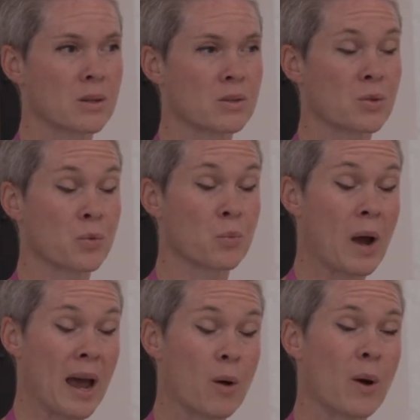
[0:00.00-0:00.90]
sort of
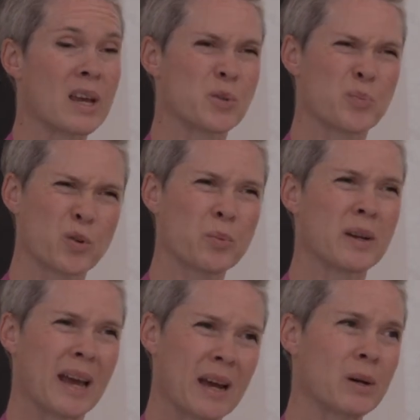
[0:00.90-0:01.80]
how age appropriate
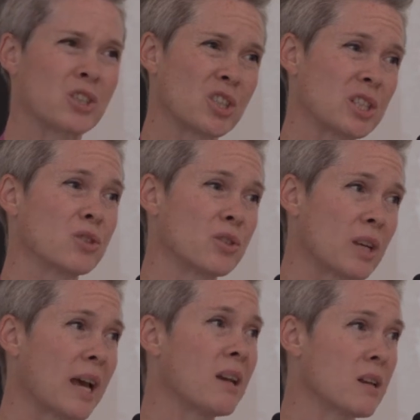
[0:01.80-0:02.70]
and how actually children
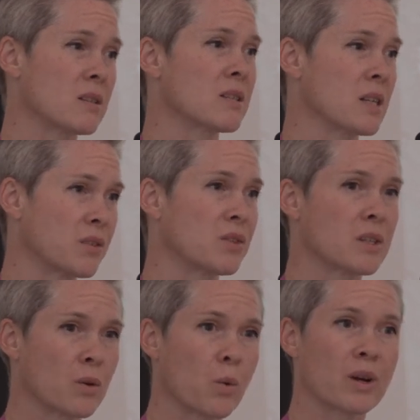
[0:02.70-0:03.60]
can understand. It's
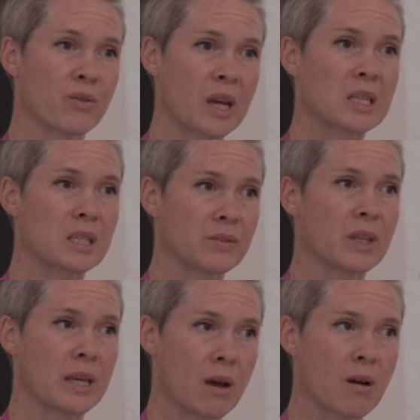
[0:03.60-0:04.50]
done quite
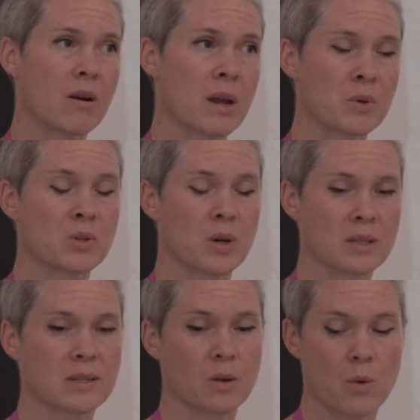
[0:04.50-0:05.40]
creatively. They are able to
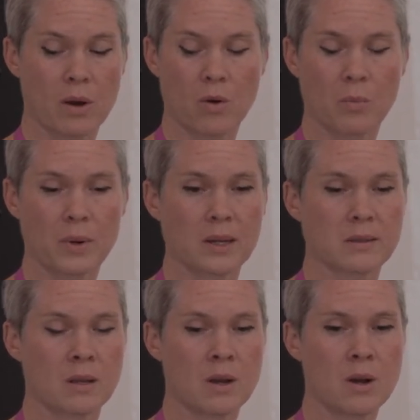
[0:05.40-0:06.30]
understand quite
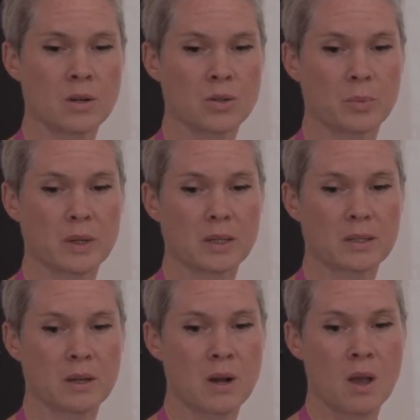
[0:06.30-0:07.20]
complex
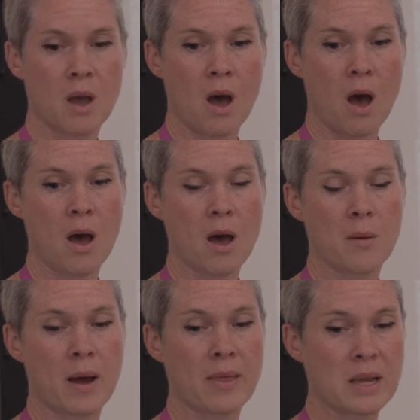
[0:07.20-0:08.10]
topics.
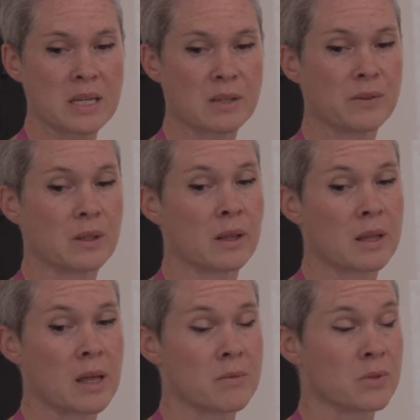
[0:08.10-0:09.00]
And they did feel like
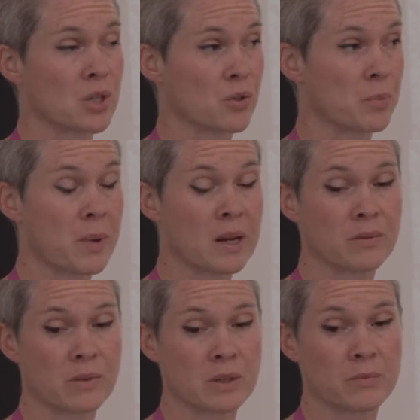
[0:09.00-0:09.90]
their children
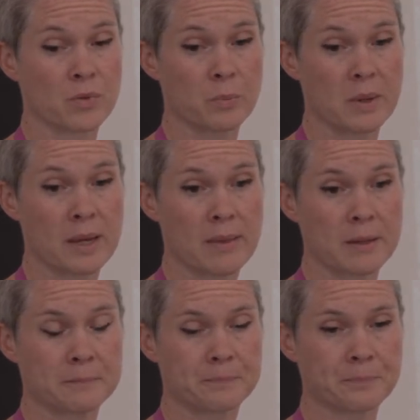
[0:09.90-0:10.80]
benefit from being there.